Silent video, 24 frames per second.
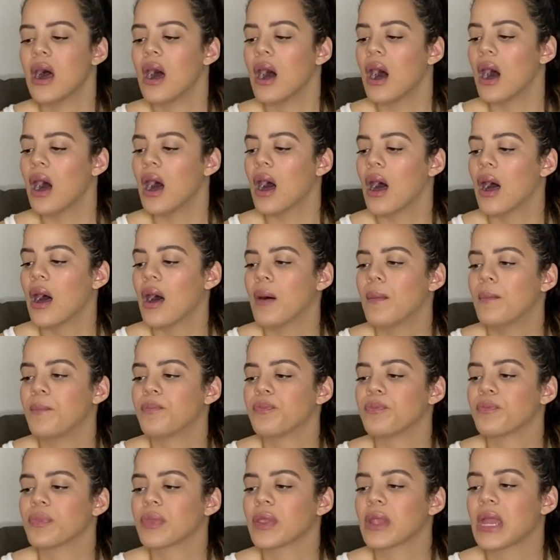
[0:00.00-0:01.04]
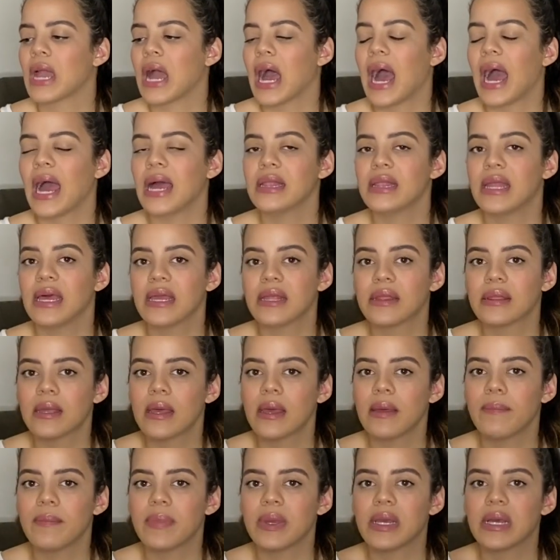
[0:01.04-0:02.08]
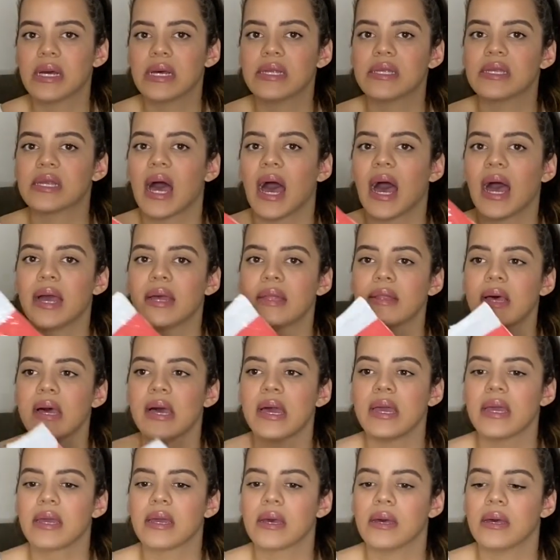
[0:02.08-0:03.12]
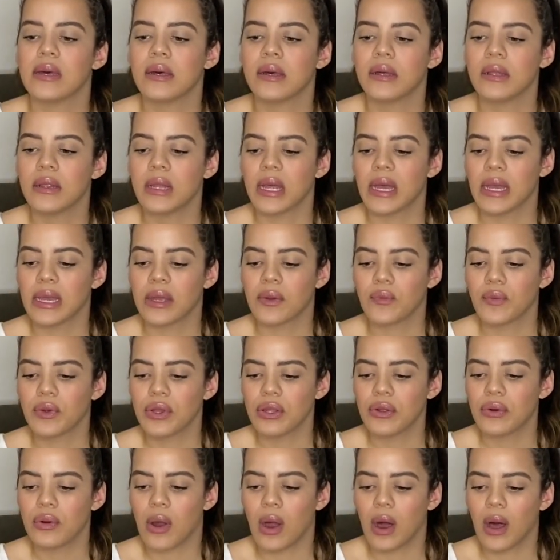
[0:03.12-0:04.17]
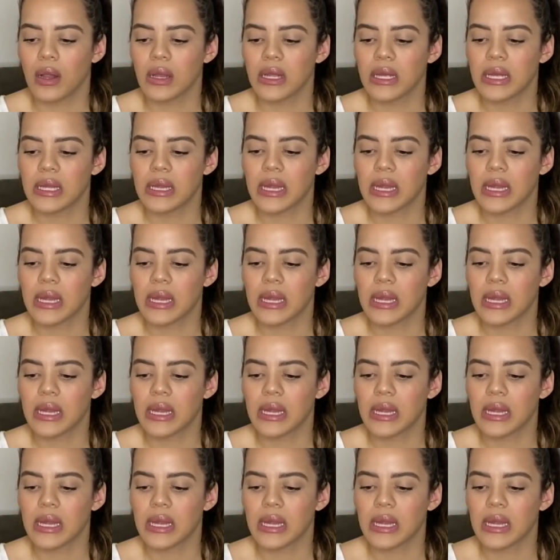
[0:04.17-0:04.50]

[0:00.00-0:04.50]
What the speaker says: I like them because I like what do you call it?